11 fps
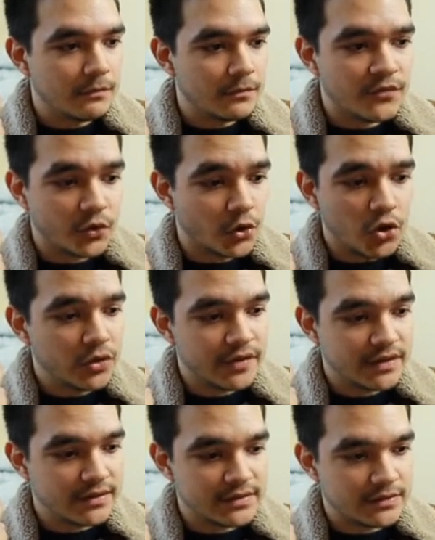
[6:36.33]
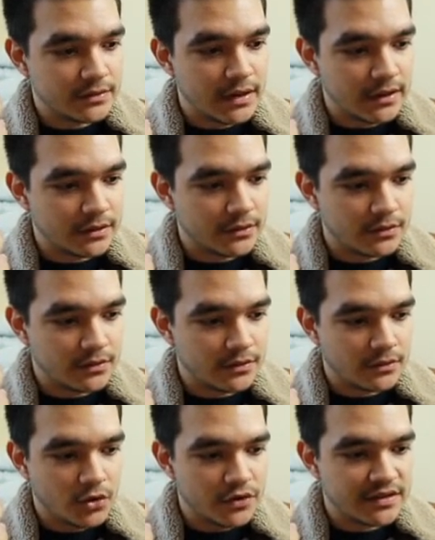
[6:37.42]
for all of these, like
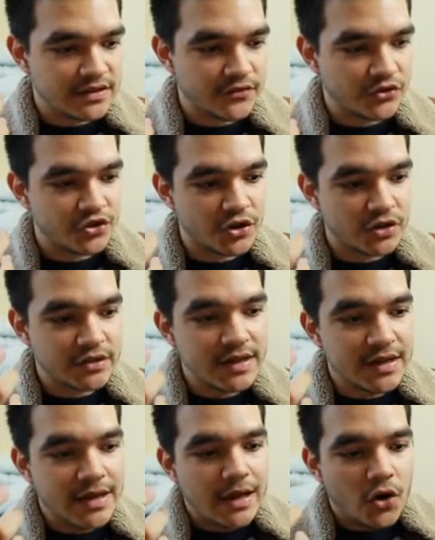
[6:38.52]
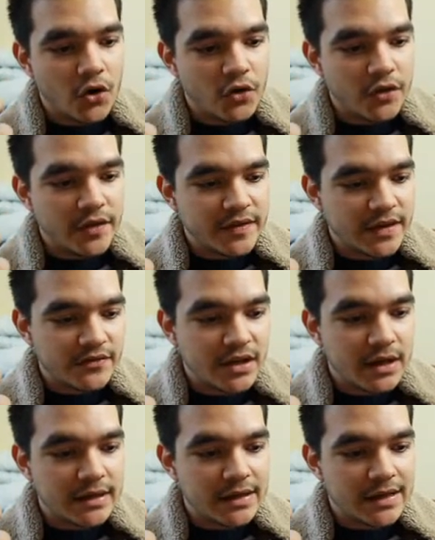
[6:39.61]
all these different charts, all that they have done
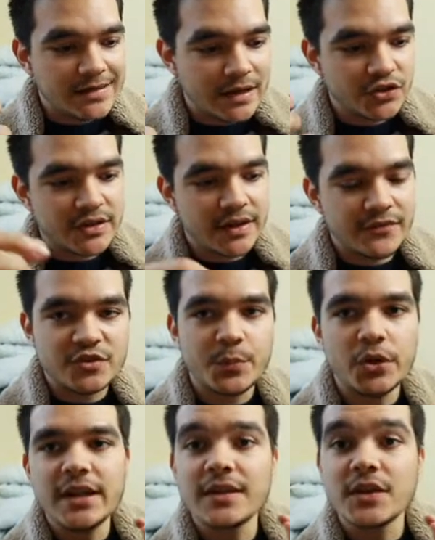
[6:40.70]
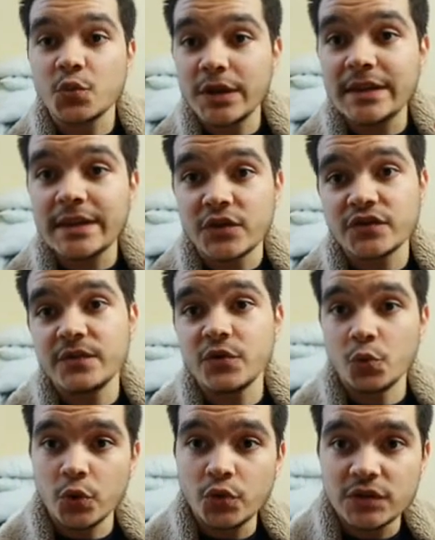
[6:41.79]
is actually they've just put in the three letters of the
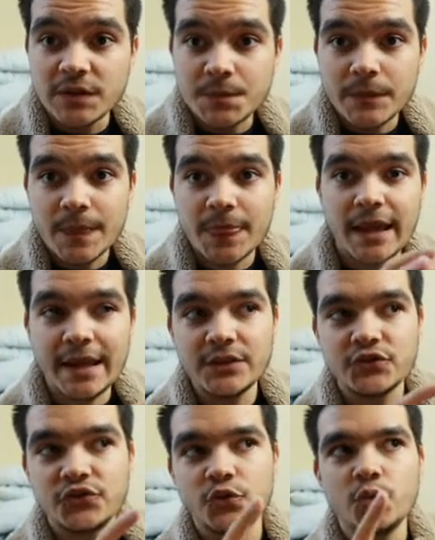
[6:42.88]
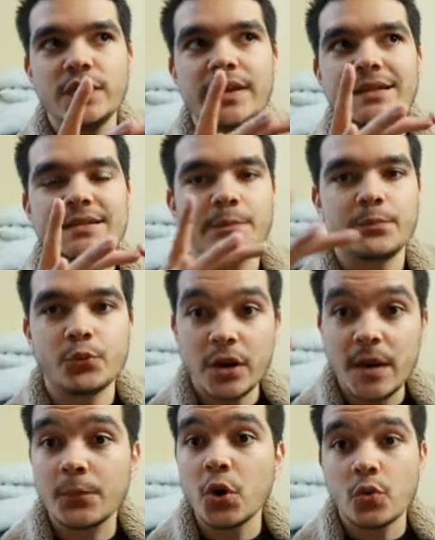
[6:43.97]
root into this
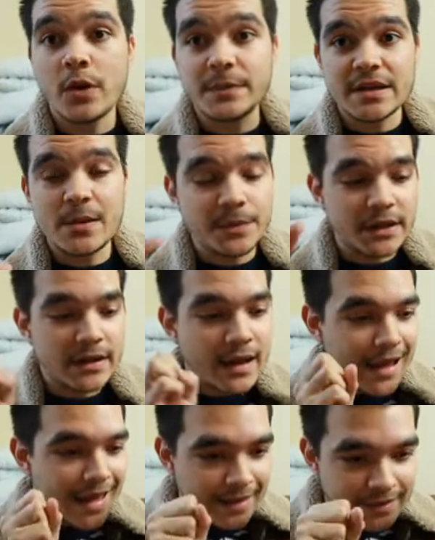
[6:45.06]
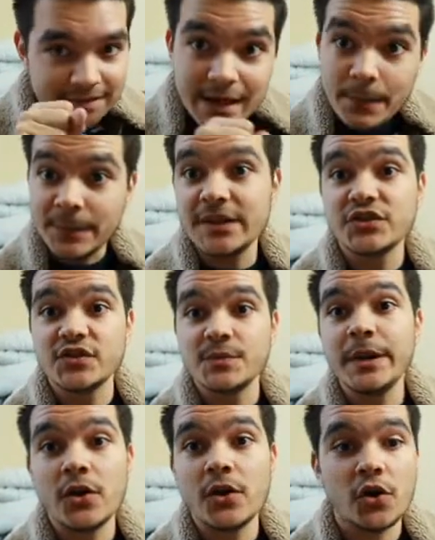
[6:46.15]
pre-programmed template, and the template just
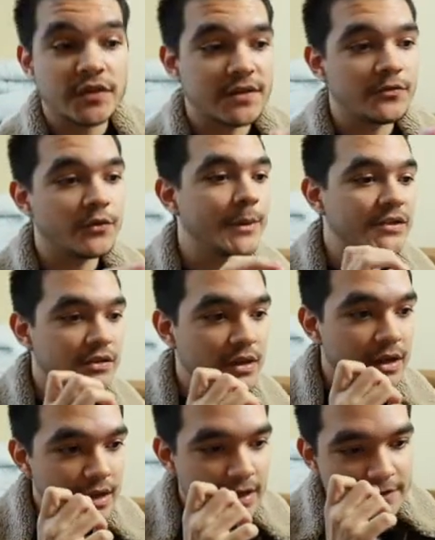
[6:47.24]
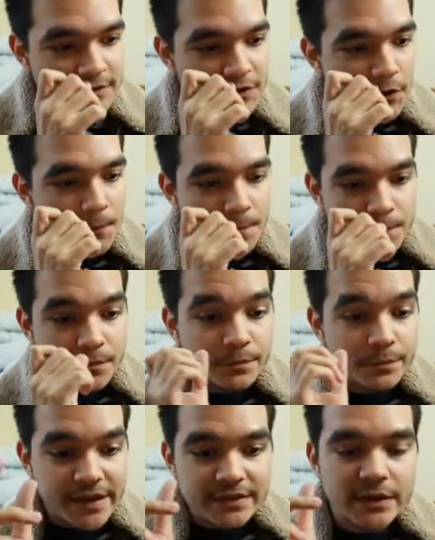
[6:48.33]
spit out all this information. So
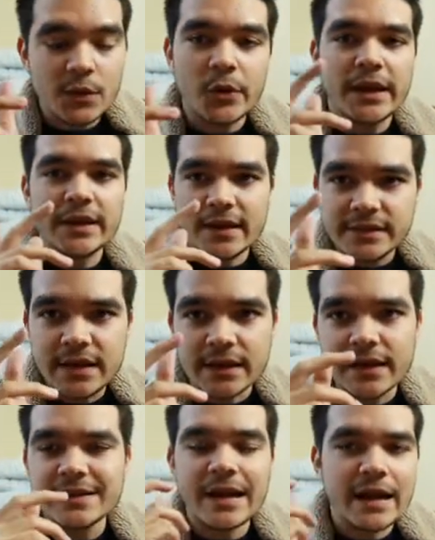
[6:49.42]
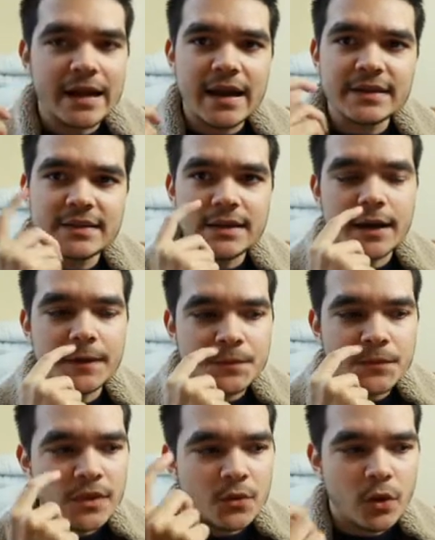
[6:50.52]
basically what I did is I asked the guy,
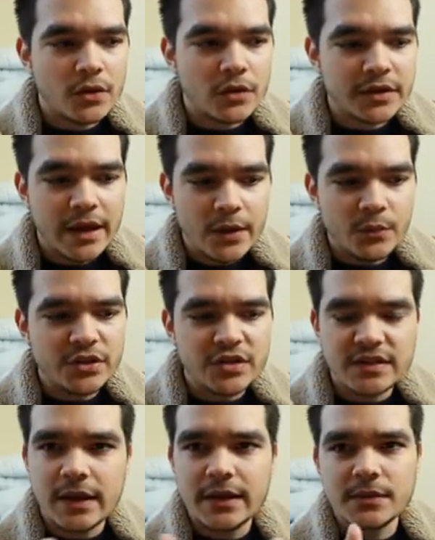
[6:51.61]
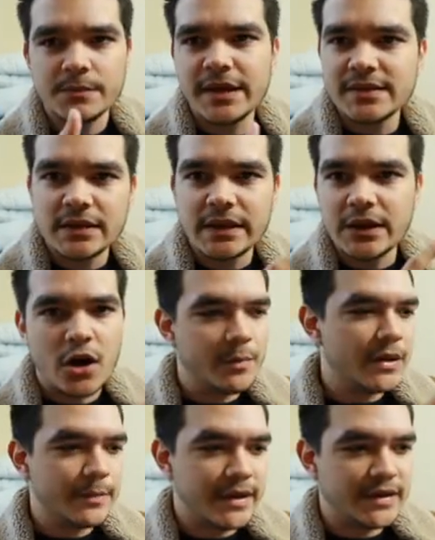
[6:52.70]
well, can't we just like basically copy
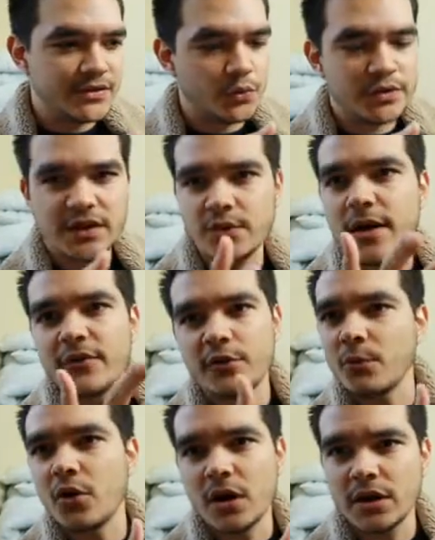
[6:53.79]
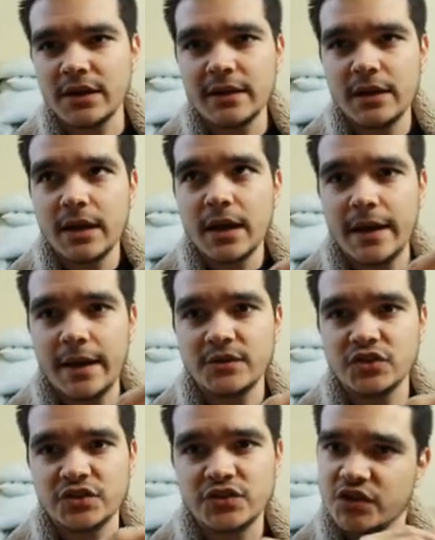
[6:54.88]
and paste the ones that you have for Moroccan and
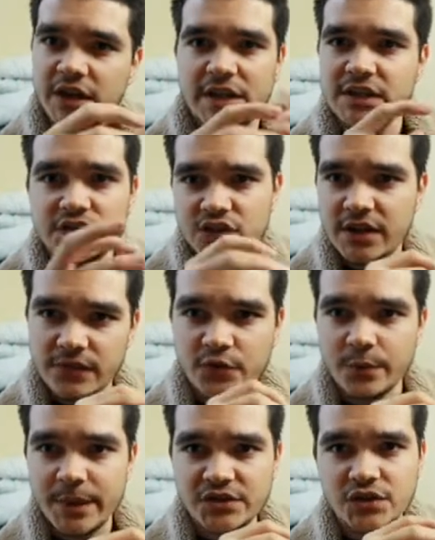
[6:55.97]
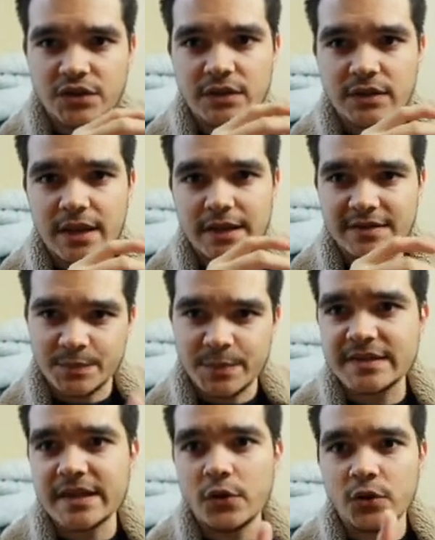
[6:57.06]
just change the information that it
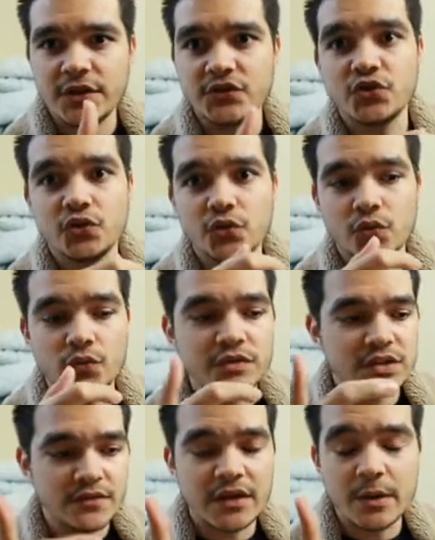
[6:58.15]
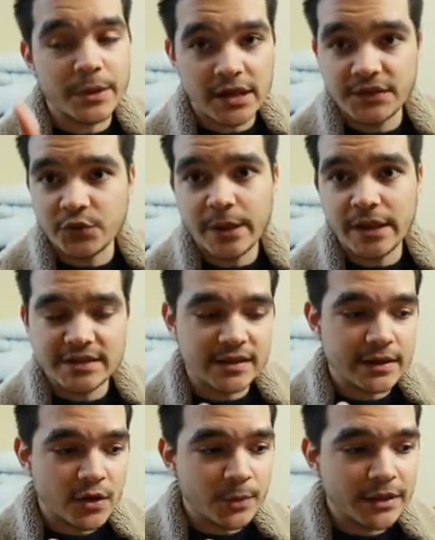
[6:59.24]
spits out into stuff that applies for Palestinian
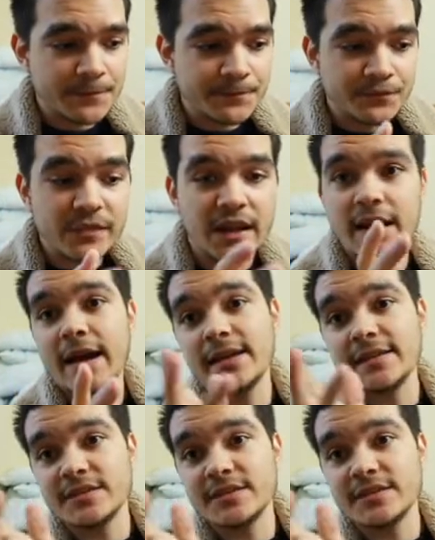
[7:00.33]
Arabic? And as it